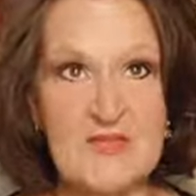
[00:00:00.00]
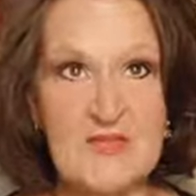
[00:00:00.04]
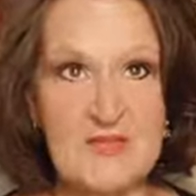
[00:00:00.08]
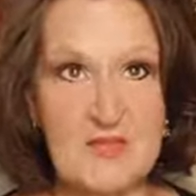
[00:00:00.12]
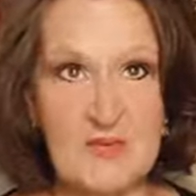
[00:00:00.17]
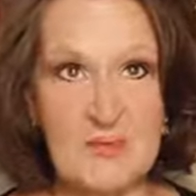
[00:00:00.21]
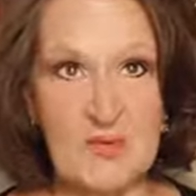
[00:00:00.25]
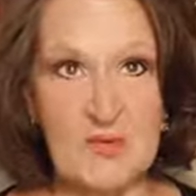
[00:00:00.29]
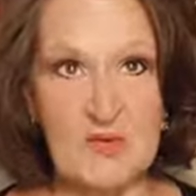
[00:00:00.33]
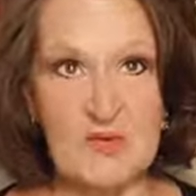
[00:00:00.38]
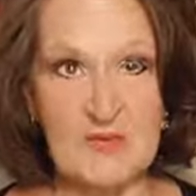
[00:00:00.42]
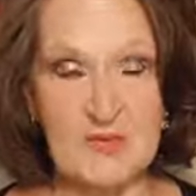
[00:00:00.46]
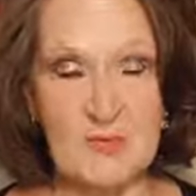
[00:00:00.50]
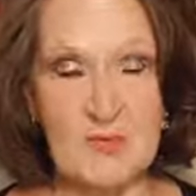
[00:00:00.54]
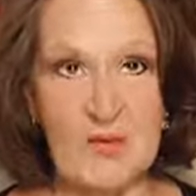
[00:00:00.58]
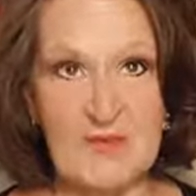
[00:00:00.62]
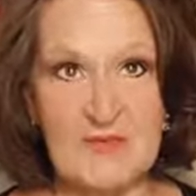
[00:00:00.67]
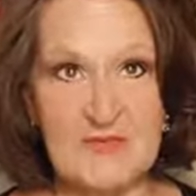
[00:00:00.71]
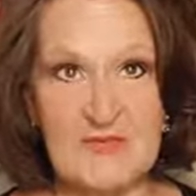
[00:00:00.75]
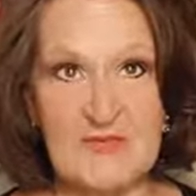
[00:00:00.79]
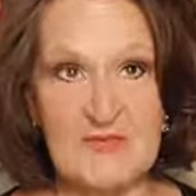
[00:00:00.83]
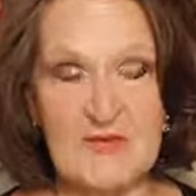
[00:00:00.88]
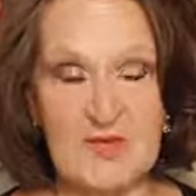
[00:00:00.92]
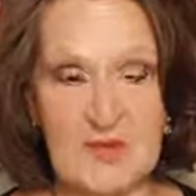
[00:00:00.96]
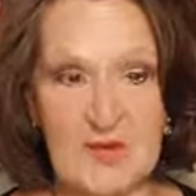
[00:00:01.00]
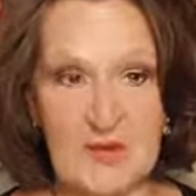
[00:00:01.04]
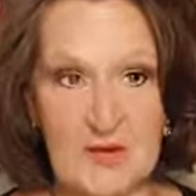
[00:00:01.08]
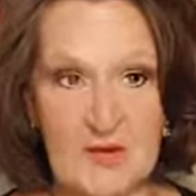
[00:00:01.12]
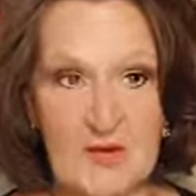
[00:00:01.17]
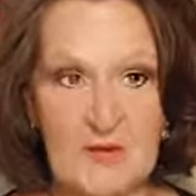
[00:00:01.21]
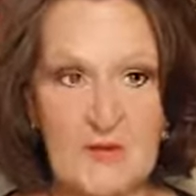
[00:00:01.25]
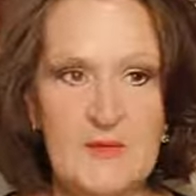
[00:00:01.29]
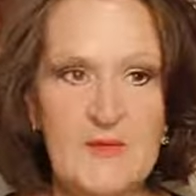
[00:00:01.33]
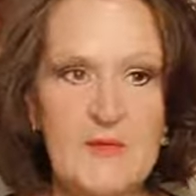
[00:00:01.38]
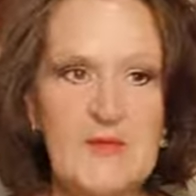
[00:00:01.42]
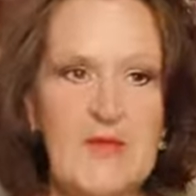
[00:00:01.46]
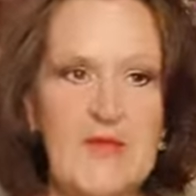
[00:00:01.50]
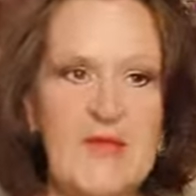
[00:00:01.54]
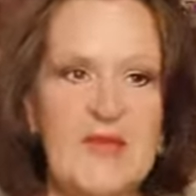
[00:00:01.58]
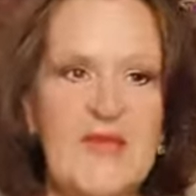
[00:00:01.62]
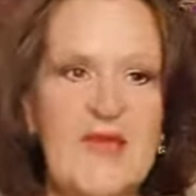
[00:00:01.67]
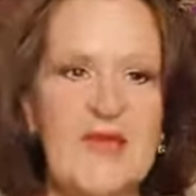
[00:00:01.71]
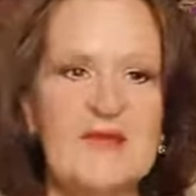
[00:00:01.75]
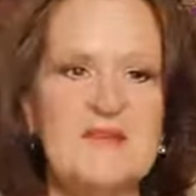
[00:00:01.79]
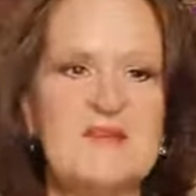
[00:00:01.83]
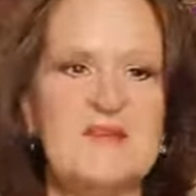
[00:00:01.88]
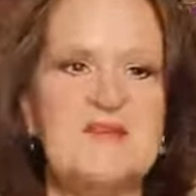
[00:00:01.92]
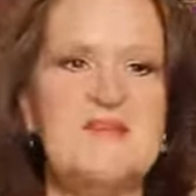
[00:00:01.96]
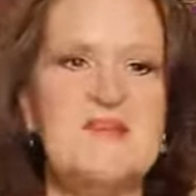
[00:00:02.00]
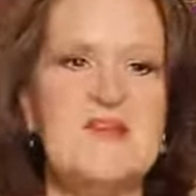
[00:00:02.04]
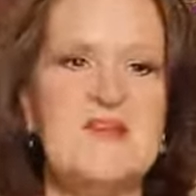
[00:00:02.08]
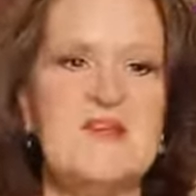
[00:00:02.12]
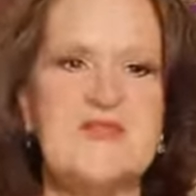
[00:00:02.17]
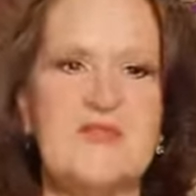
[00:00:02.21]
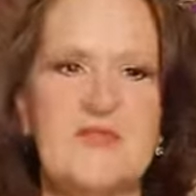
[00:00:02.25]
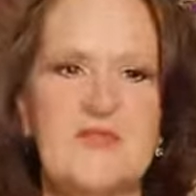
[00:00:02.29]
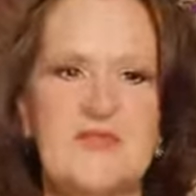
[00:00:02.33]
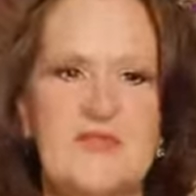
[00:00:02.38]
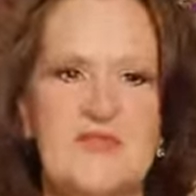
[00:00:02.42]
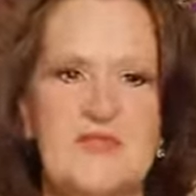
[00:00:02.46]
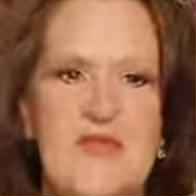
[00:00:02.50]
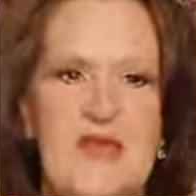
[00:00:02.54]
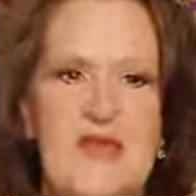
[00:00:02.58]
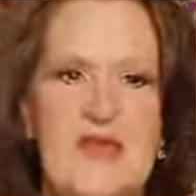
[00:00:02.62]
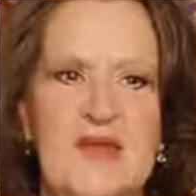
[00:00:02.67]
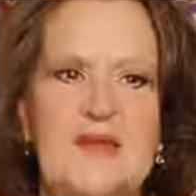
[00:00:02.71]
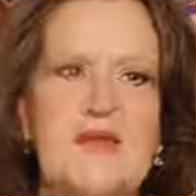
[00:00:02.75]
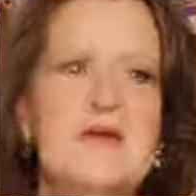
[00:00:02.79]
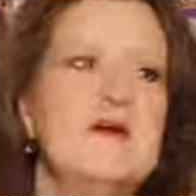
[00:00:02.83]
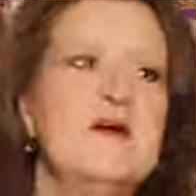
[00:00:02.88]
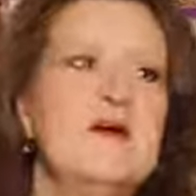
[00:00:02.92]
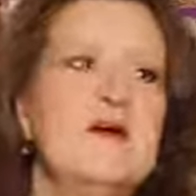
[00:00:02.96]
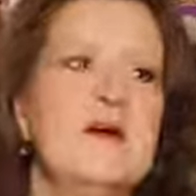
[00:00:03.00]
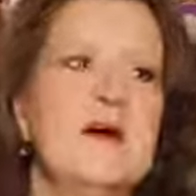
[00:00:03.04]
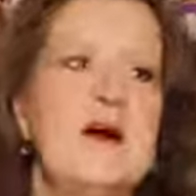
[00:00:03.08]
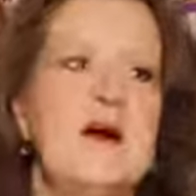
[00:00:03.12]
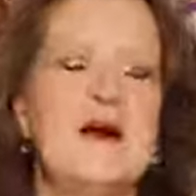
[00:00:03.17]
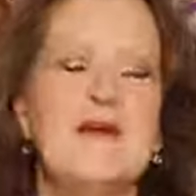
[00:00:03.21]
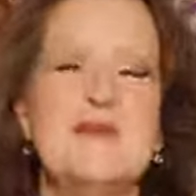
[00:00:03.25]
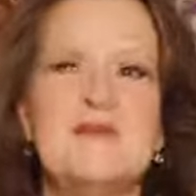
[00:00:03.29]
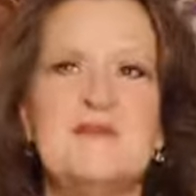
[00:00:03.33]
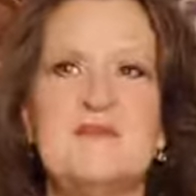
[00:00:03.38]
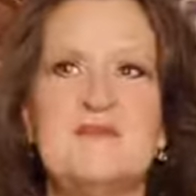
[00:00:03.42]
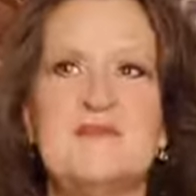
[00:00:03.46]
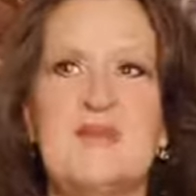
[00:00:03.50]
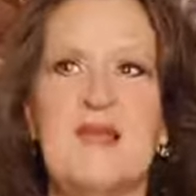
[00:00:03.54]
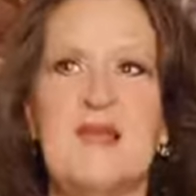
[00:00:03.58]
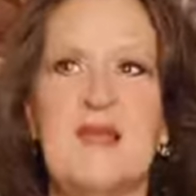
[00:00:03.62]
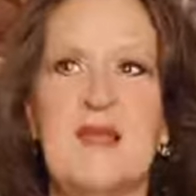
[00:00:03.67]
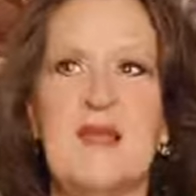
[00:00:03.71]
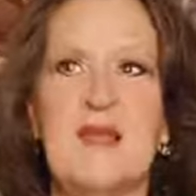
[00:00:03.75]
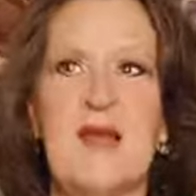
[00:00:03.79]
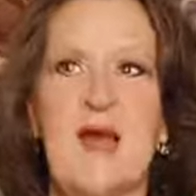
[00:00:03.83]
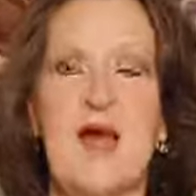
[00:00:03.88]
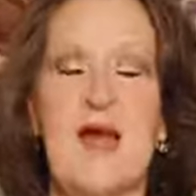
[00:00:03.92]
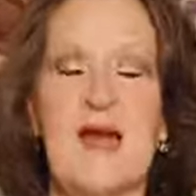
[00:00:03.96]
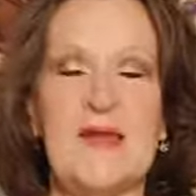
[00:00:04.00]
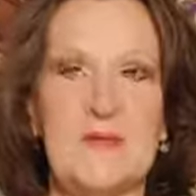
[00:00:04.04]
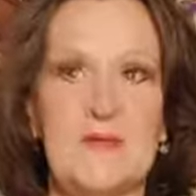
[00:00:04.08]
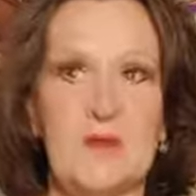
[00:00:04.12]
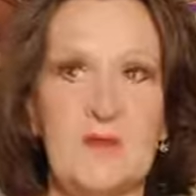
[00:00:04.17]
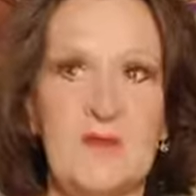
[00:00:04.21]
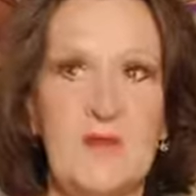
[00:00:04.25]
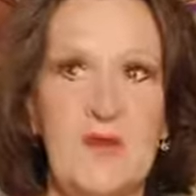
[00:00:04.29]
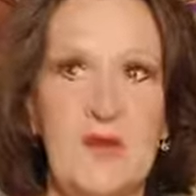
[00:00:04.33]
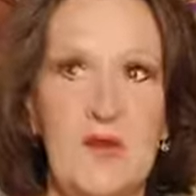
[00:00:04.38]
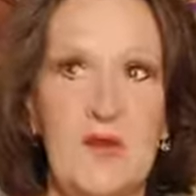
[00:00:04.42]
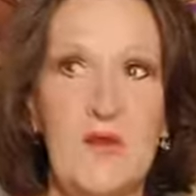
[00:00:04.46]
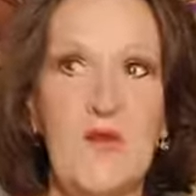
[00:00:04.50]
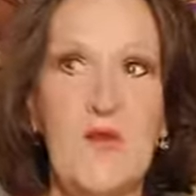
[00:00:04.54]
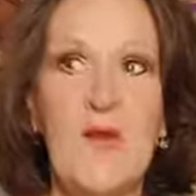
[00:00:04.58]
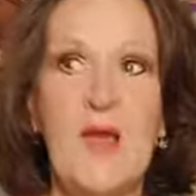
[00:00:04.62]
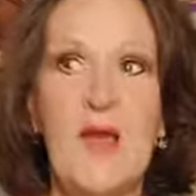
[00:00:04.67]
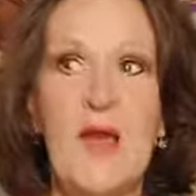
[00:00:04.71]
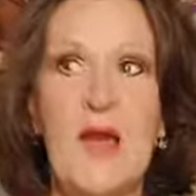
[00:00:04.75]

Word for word: that the person wants to hear. And that's different than us saying, I don't know.